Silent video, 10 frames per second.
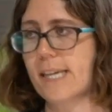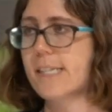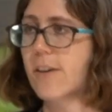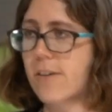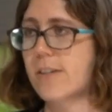
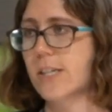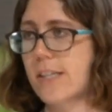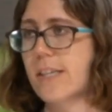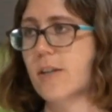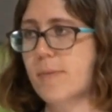yes, all the
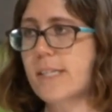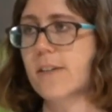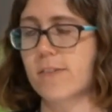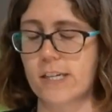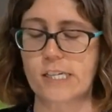gene therapies
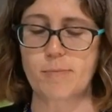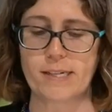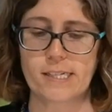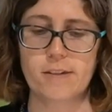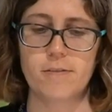are very
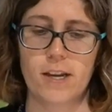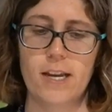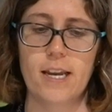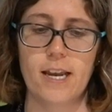expensive.